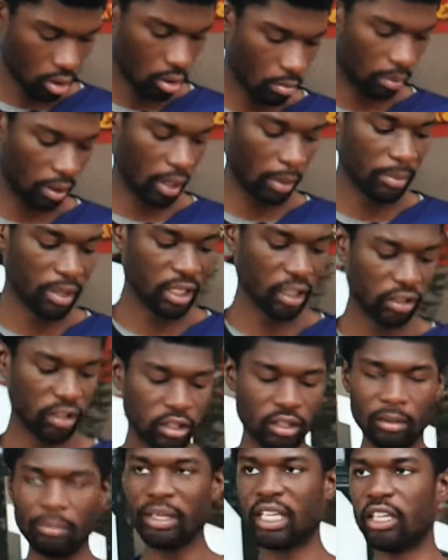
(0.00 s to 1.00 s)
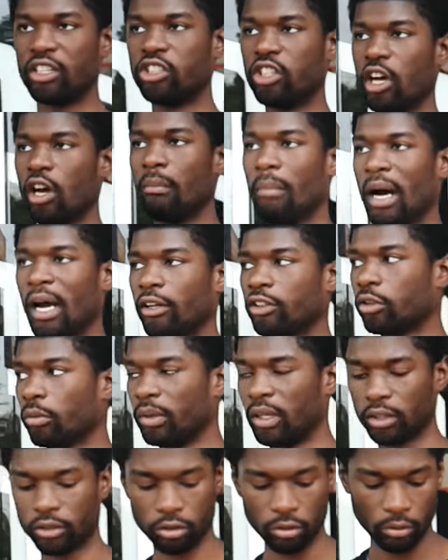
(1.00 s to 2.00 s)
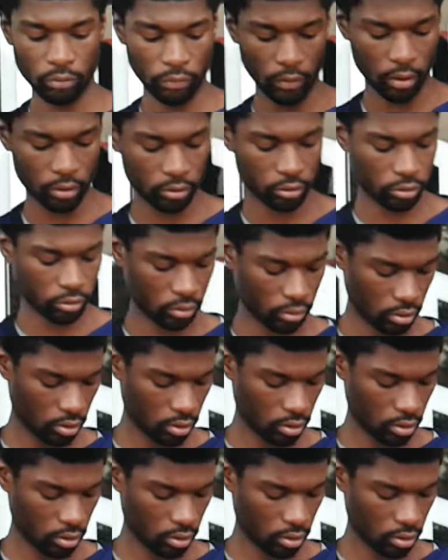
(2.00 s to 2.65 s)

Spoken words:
But let me get Jeremiah 3:2 first.